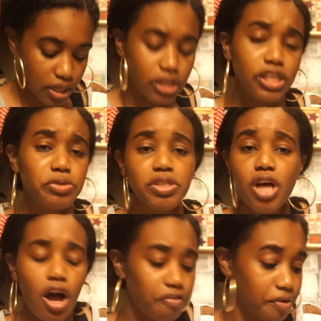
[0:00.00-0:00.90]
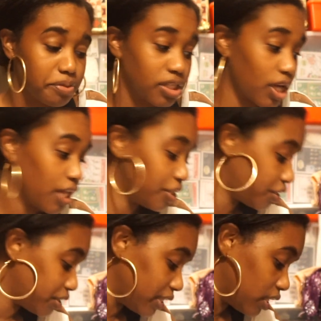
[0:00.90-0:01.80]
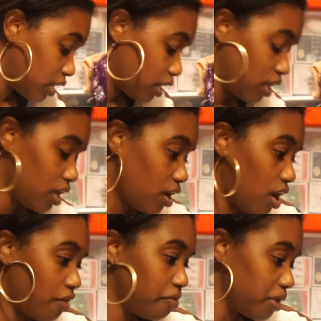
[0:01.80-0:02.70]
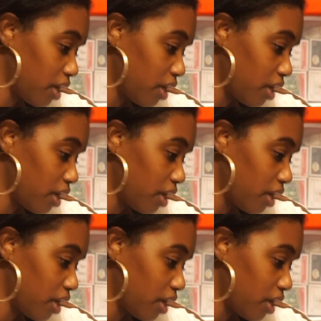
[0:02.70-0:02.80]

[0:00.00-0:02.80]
This was all from the Dollar Tree. All from the